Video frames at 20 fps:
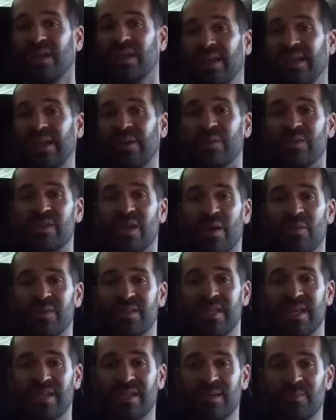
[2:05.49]
and I was I was
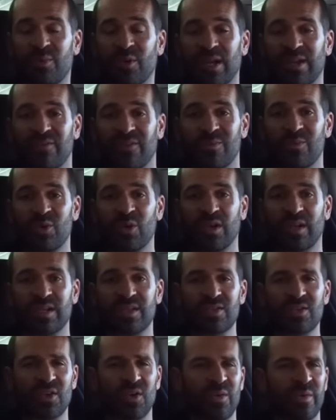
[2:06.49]
taking a break from work
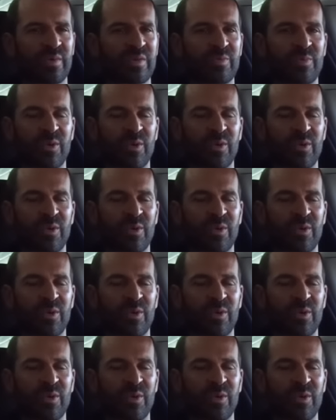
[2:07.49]
and so it was